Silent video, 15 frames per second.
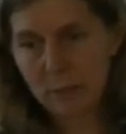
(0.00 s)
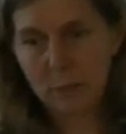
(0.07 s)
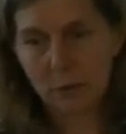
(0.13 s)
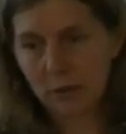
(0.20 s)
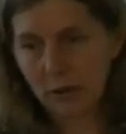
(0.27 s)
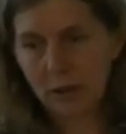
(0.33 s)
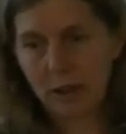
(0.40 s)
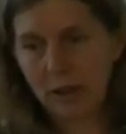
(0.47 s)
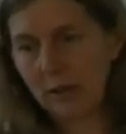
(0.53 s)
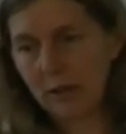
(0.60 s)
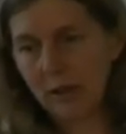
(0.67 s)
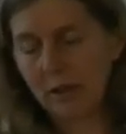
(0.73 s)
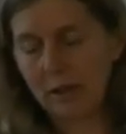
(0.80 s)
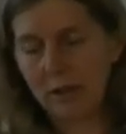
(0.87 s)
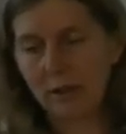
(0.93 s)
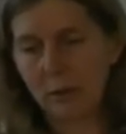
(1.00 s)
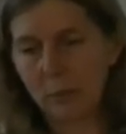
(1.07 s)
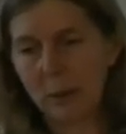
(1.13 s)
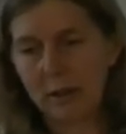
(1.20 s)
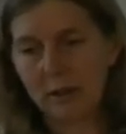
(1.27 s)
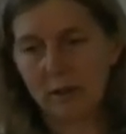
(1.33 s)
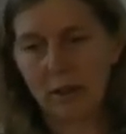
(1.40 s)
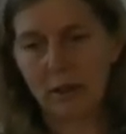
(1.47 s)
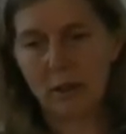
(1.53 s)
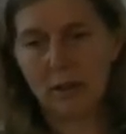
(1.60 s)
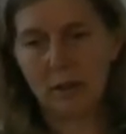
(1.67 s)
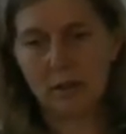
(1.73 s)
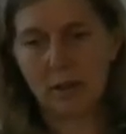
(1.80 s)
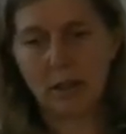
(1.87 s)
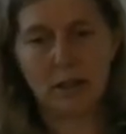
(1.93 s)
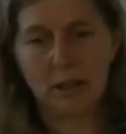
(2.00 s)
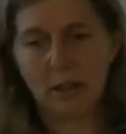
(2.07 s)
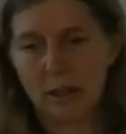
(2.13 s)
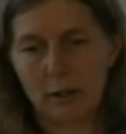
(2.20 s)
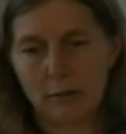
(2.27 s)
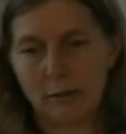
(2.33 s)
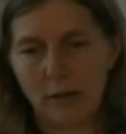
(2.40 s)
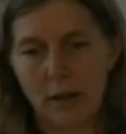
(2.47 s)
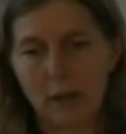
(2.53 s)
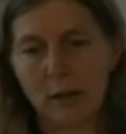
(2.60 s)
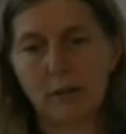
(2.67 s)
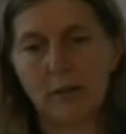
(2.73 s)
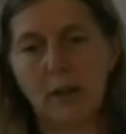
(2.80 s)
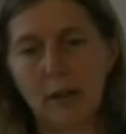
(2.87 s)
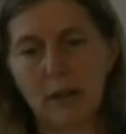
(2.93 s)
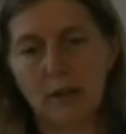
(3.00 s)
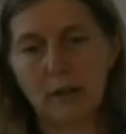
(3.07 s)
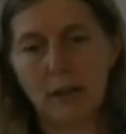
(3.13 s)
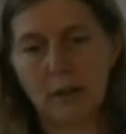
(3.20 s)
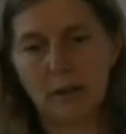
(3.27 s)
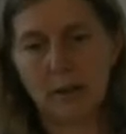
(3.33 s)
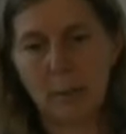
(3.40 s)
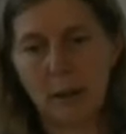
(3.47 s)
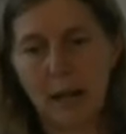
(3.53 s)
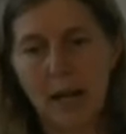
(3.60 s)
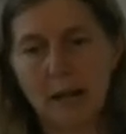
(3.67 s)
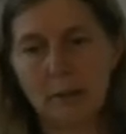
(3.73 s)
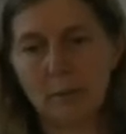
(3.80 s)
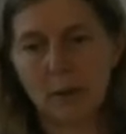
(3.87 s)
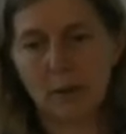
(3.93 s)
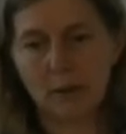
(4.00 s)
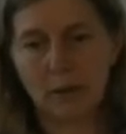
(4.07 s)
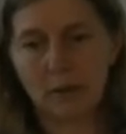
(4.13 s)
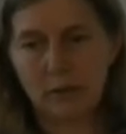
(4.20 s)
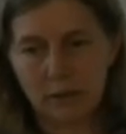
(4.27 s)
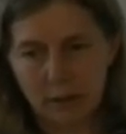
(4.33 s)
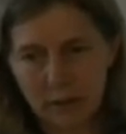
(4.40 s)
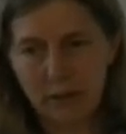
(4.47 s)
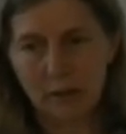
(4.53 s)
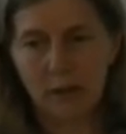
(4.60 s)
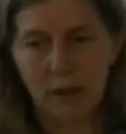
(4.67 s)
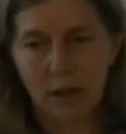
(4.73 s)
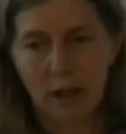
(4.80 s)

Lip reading: was the key thing the inspector said. It failed the plan because it didn't.